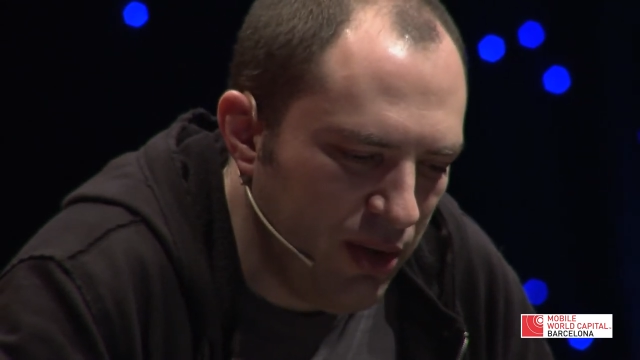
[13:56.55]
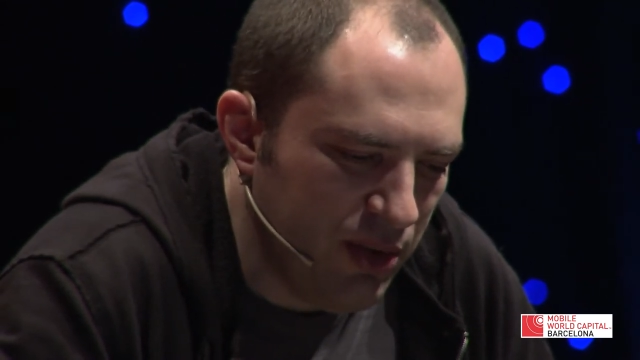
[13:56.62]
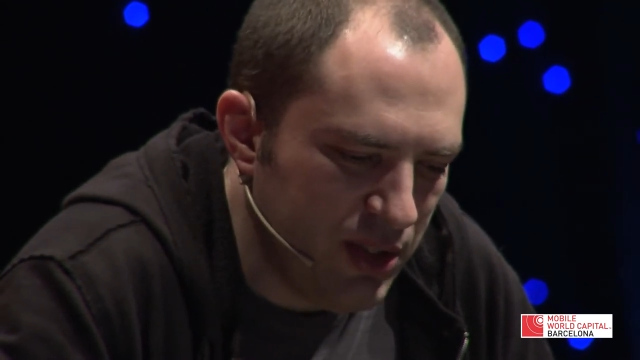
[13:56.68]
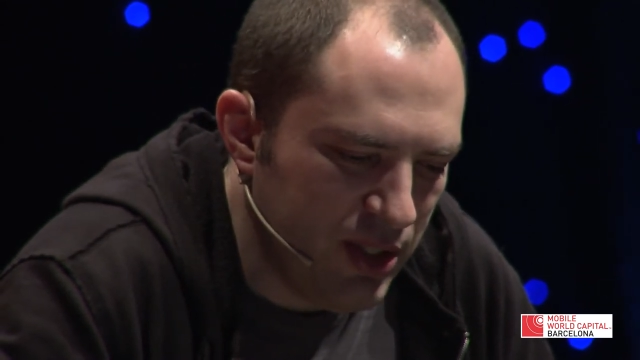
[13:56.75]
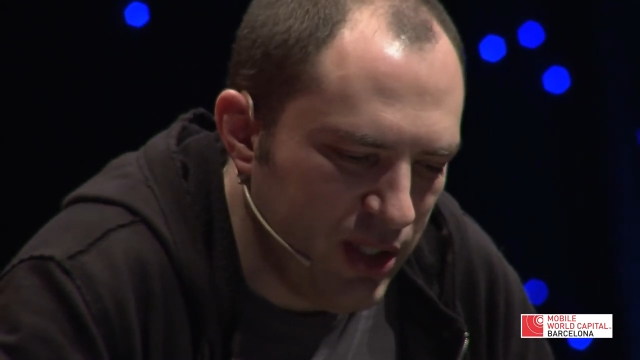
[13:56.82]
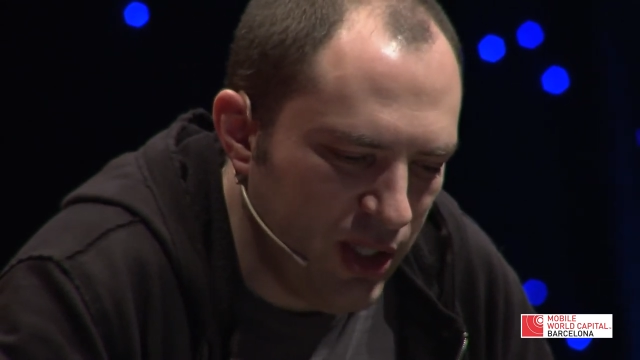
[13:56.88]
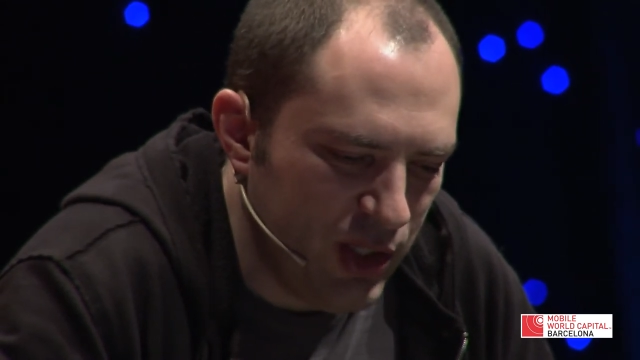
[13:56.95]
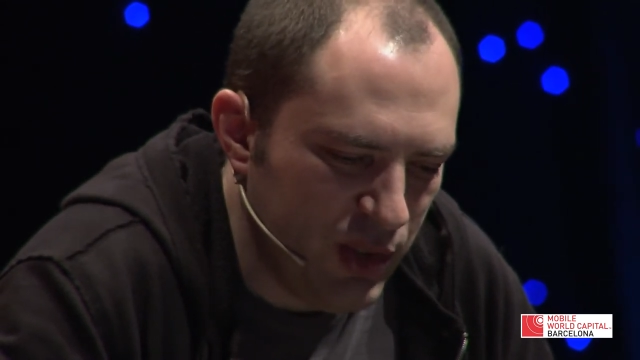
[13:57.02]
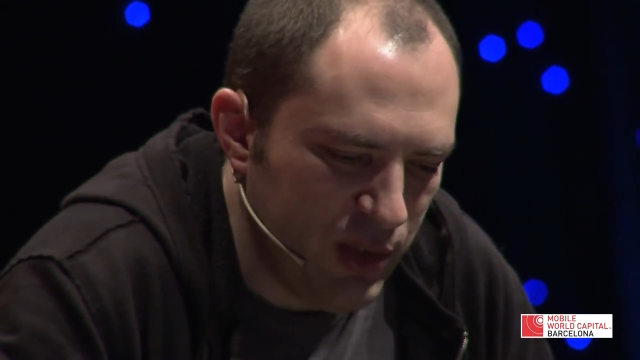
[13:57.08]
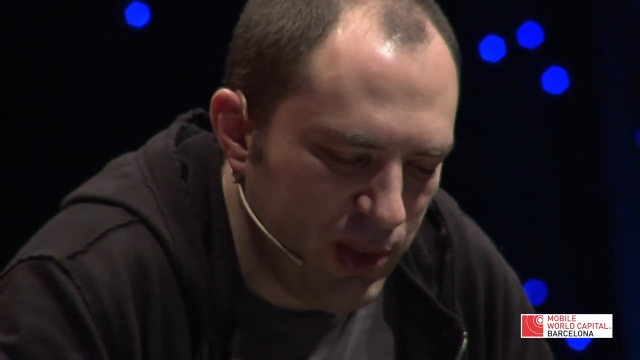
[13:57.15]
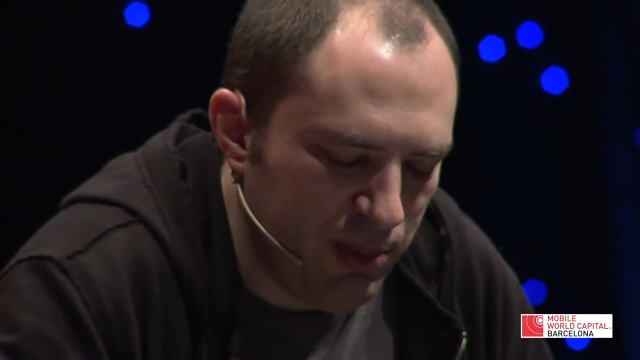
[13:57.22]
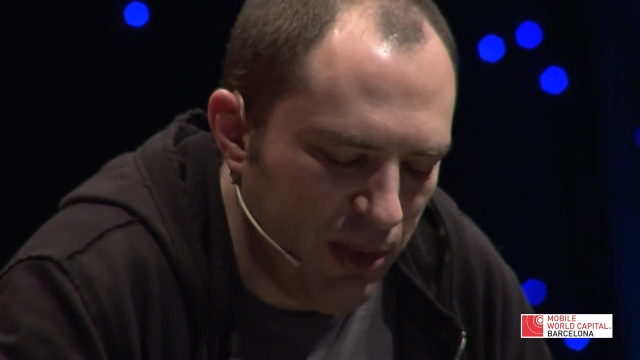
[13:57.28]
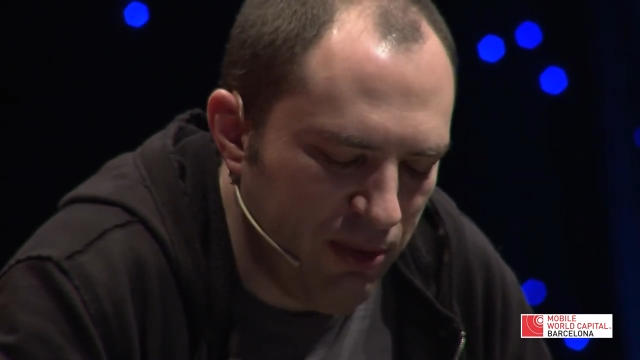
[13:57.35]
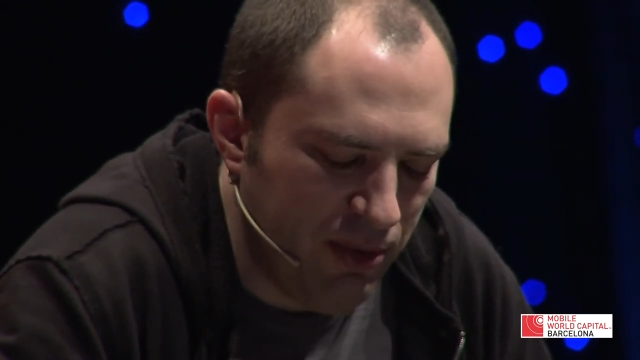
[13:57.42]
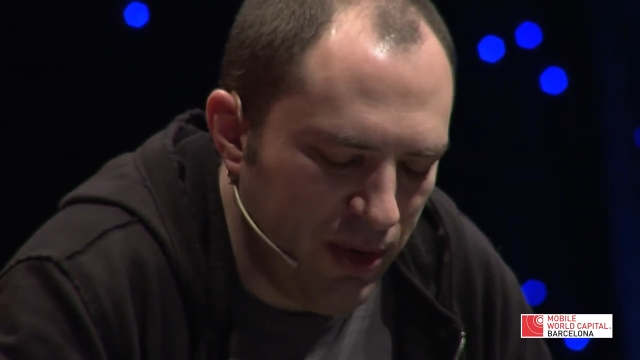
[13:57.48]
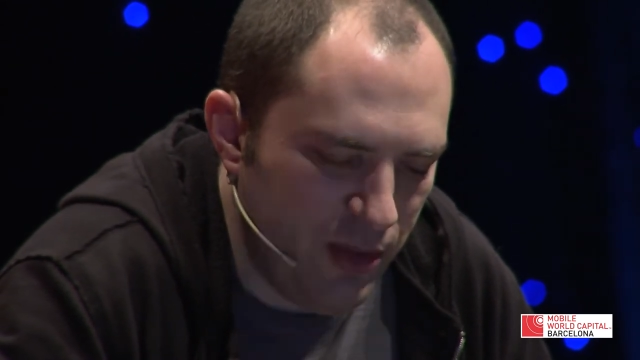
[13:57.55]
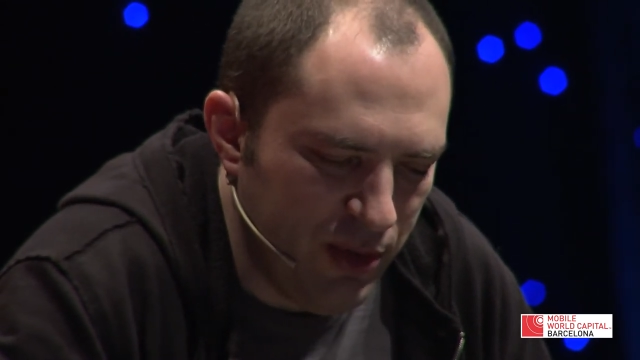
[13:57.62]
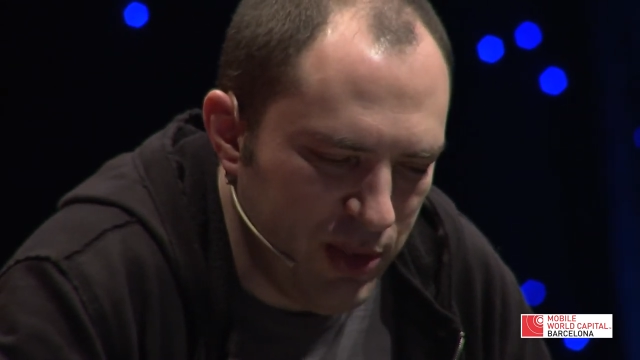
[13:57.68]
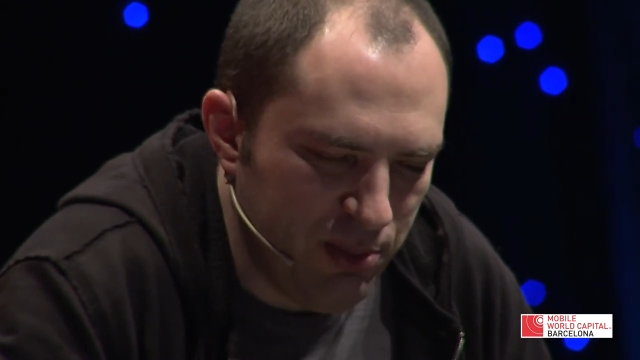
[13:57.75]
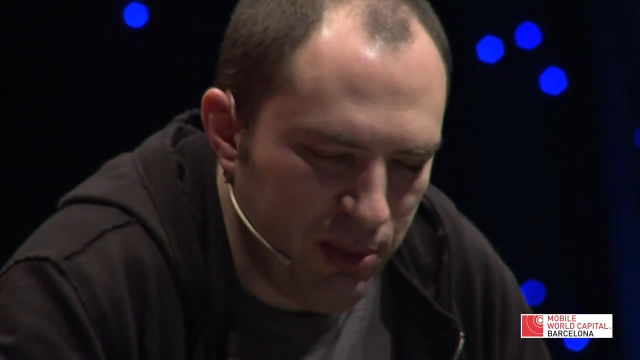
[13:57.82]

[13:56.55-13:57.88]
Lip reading: on stage with my phones,